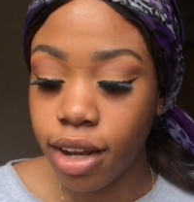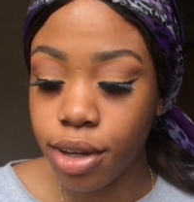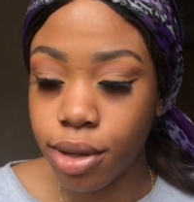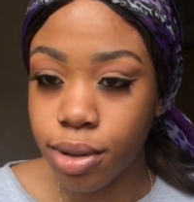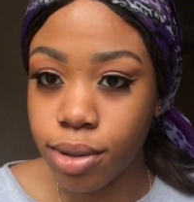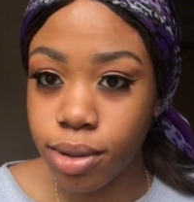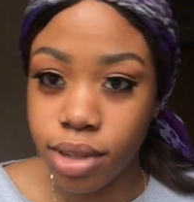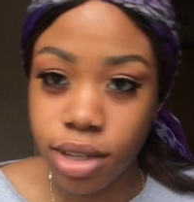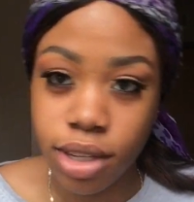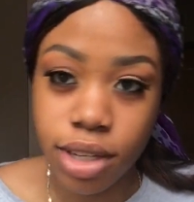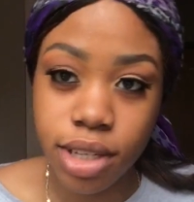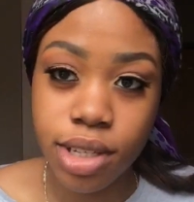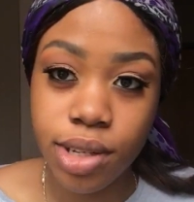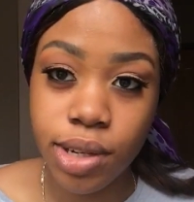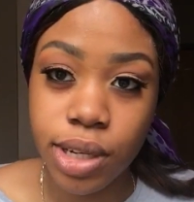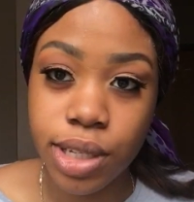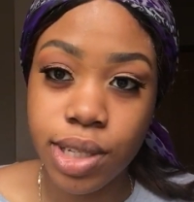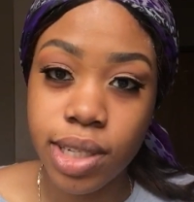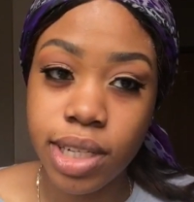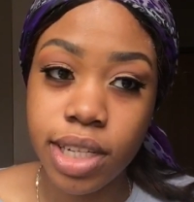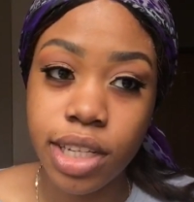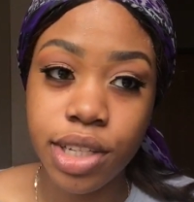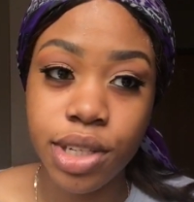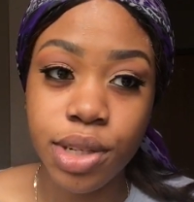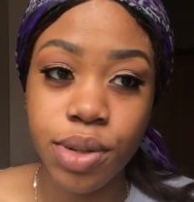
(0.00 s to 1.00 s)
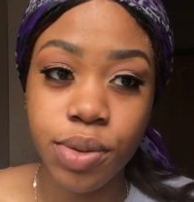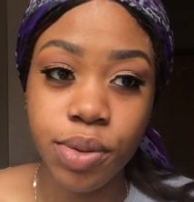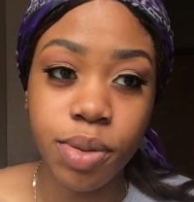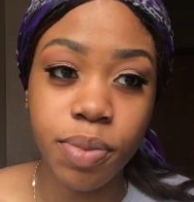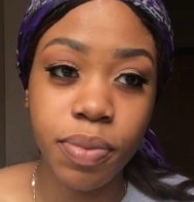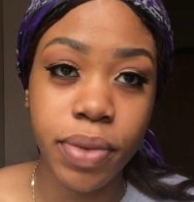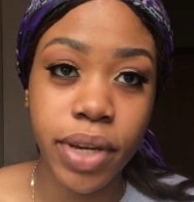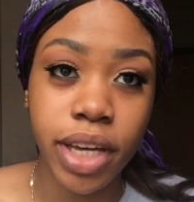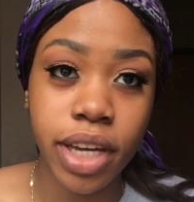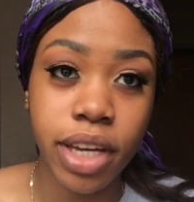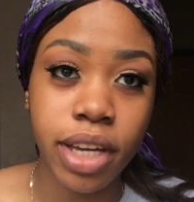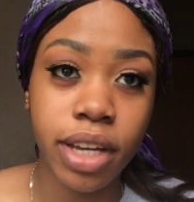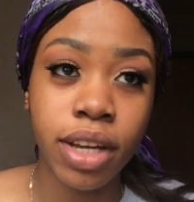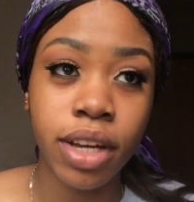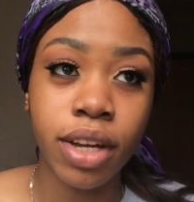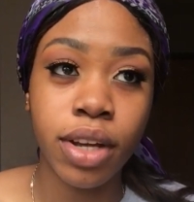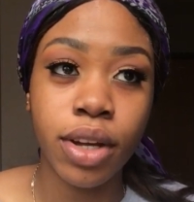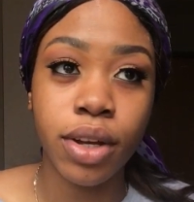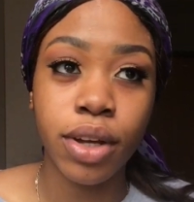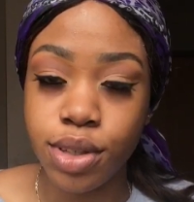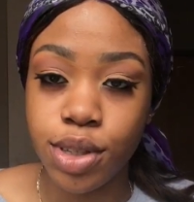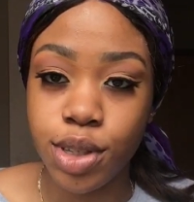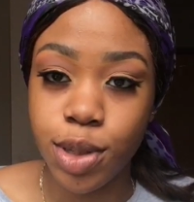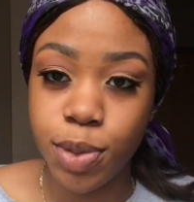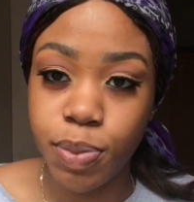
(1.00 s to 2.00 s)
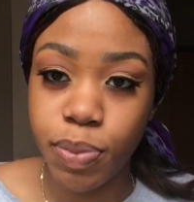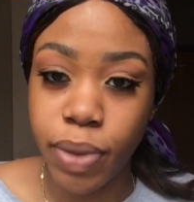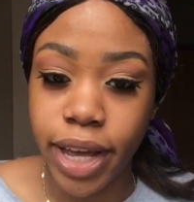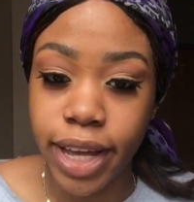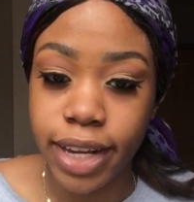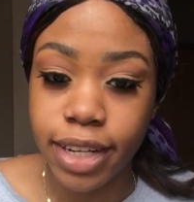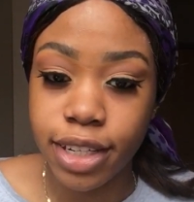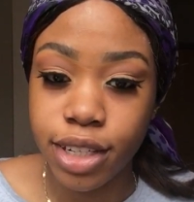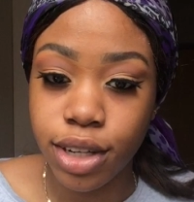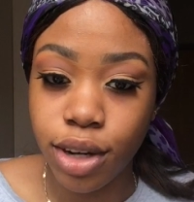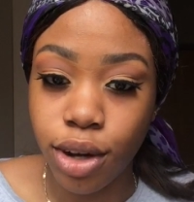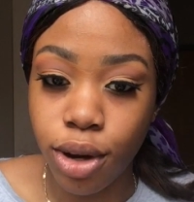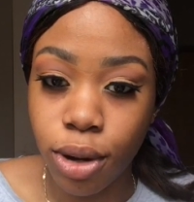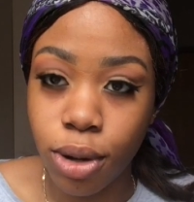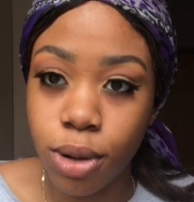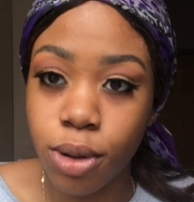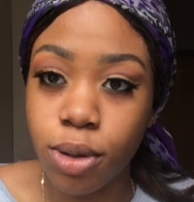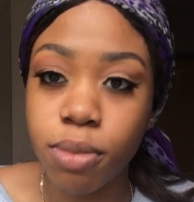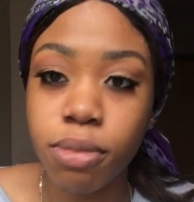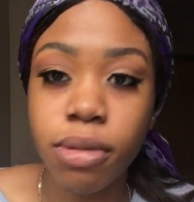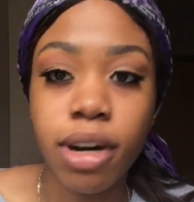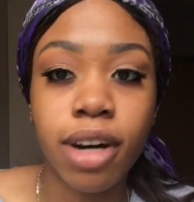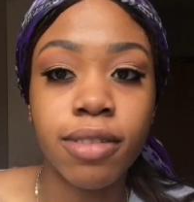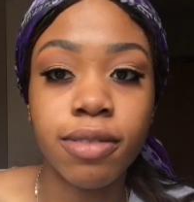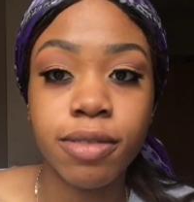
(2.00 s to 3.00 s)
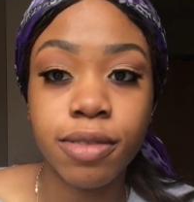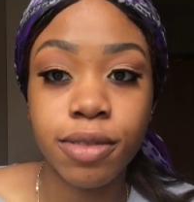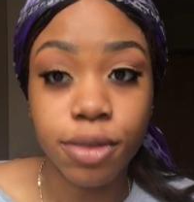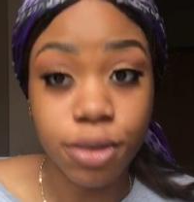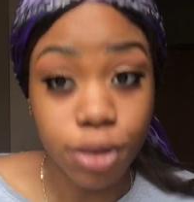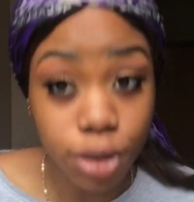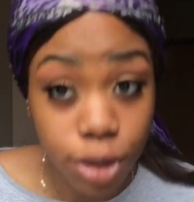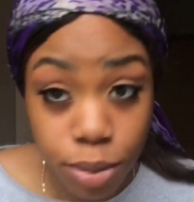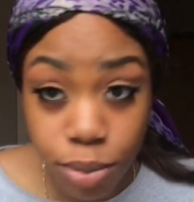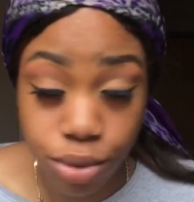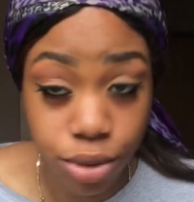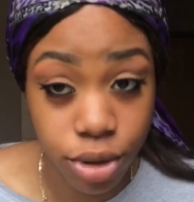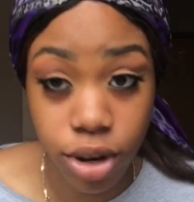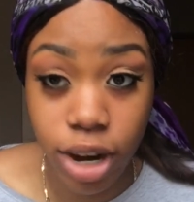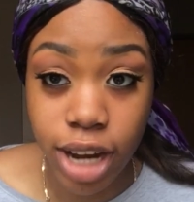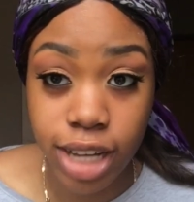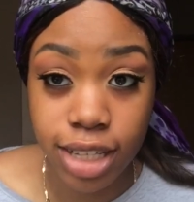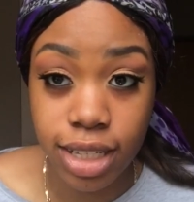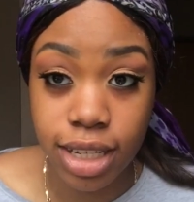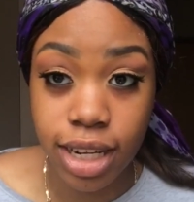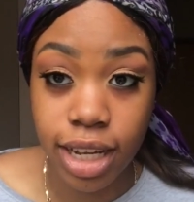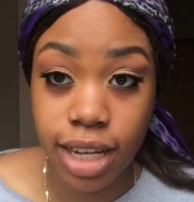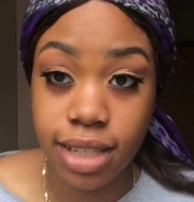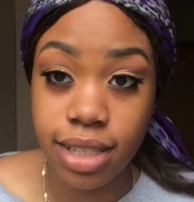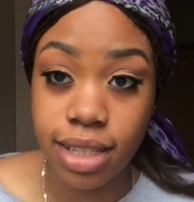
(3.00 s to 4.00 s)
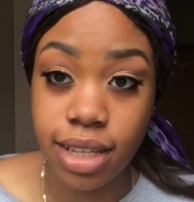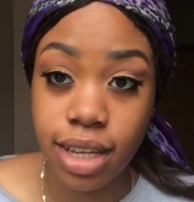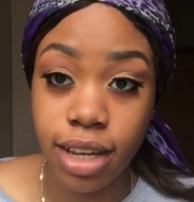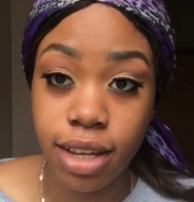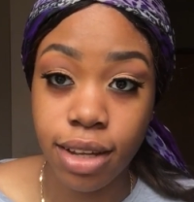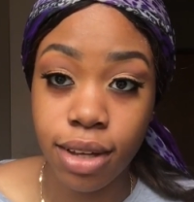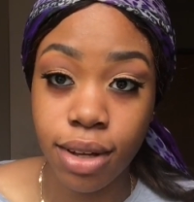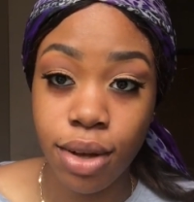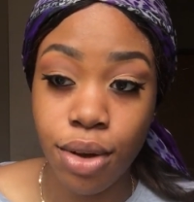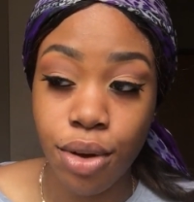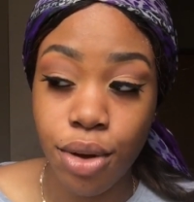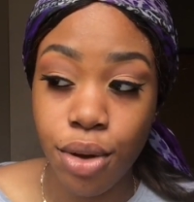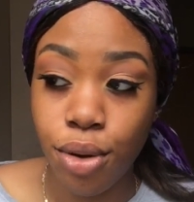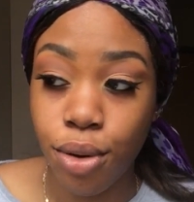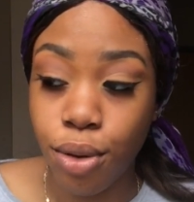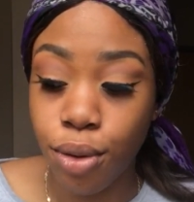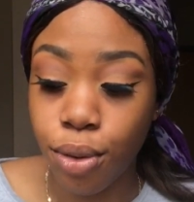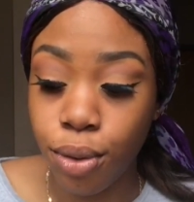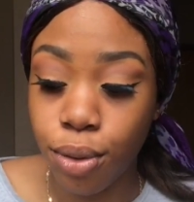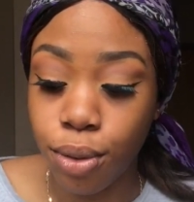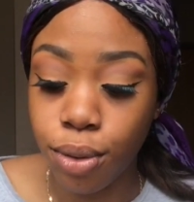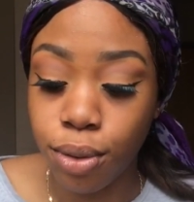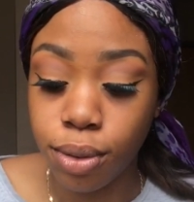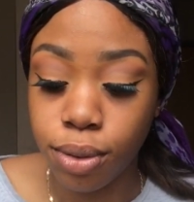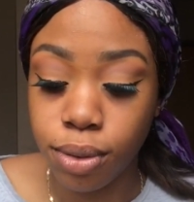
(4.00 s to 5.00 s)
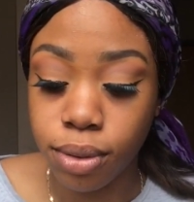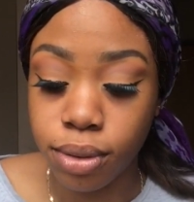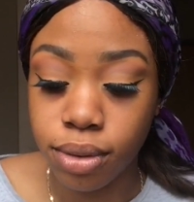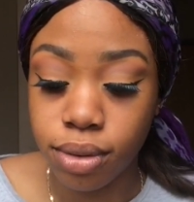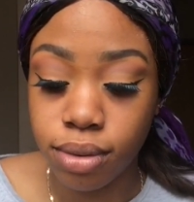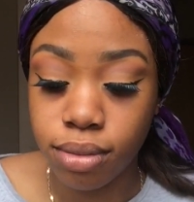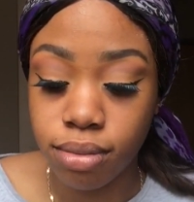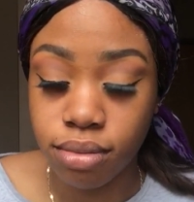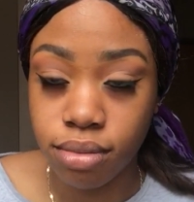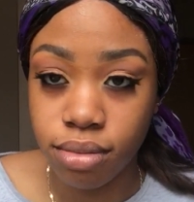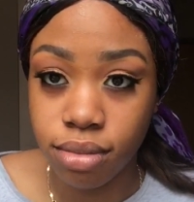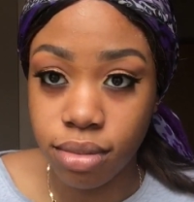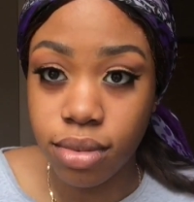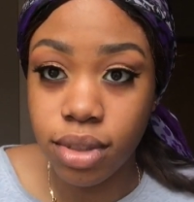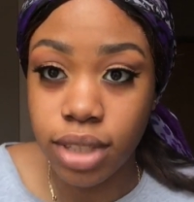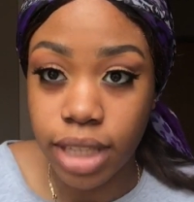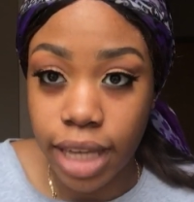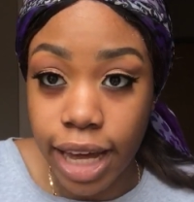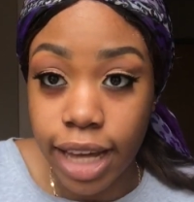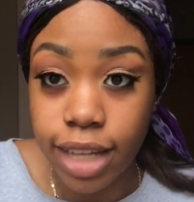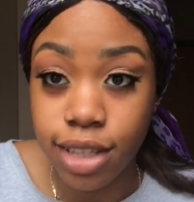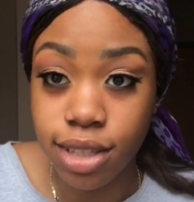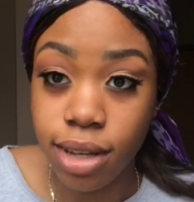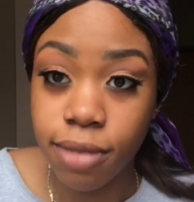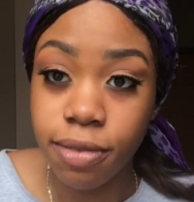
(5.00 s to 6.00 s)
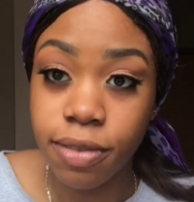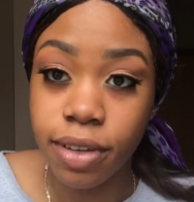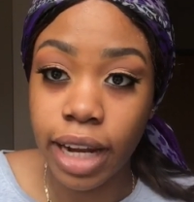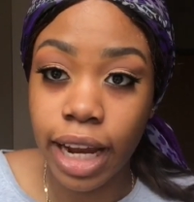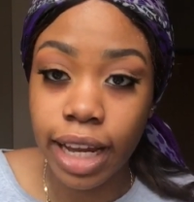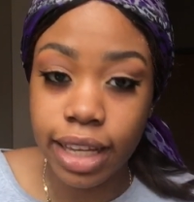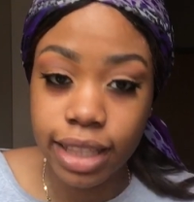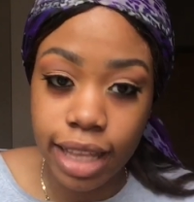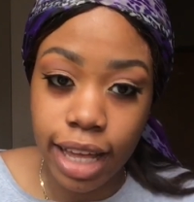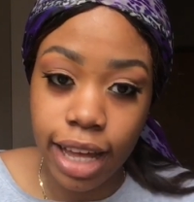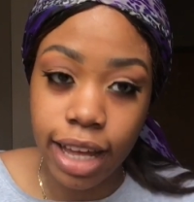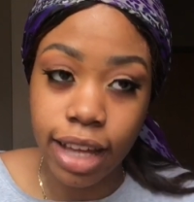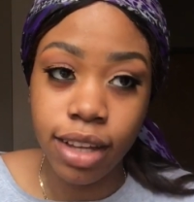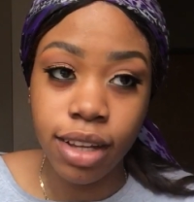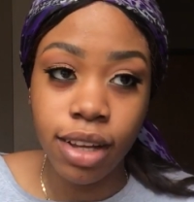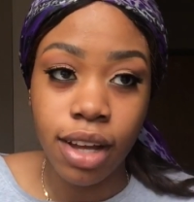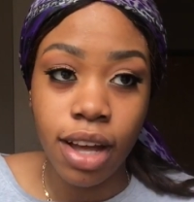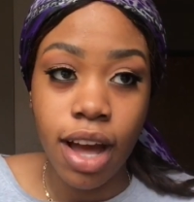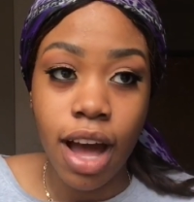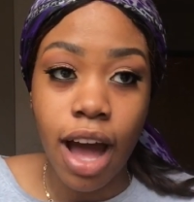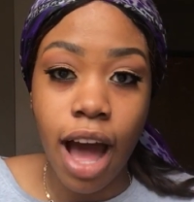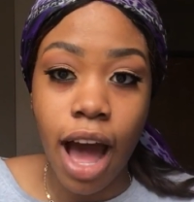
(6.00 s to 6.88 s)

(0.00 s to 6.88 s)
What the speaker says: your New Year's resolution would be spend a whole month not procrastinating, or yeah, something like that.